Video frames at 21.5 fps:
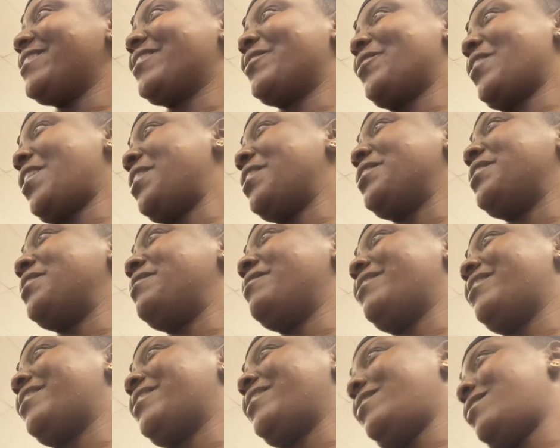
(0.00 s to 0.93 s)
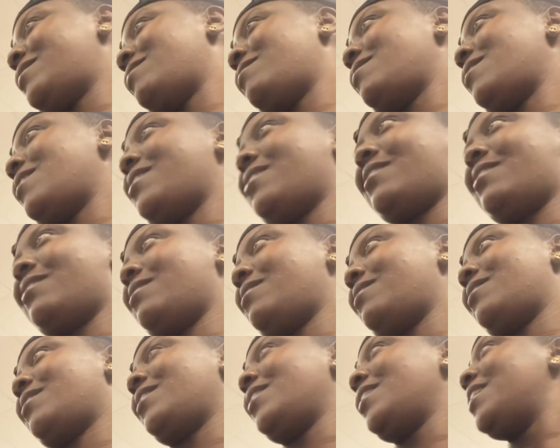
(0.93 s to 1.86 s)
It's kind of.
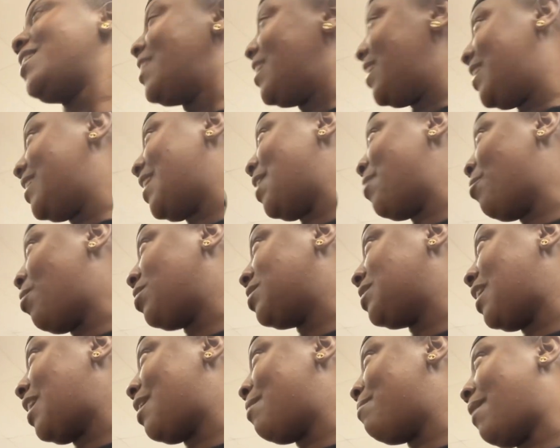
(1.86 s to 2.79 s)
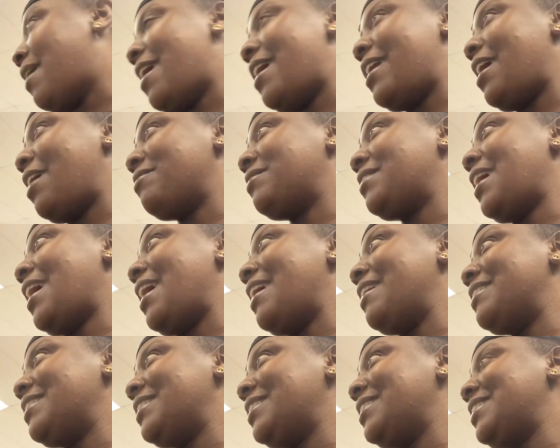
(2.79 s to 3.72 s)
Mm, they want y'all to buy if we take
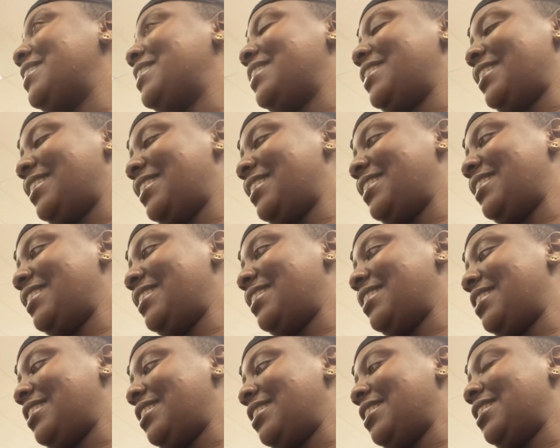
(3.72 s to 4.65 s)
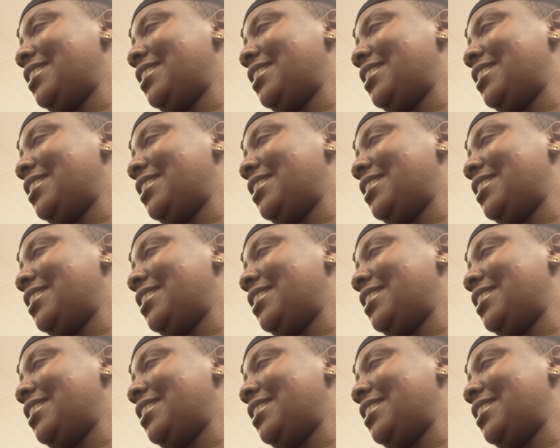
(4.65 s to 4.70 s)
in things like that,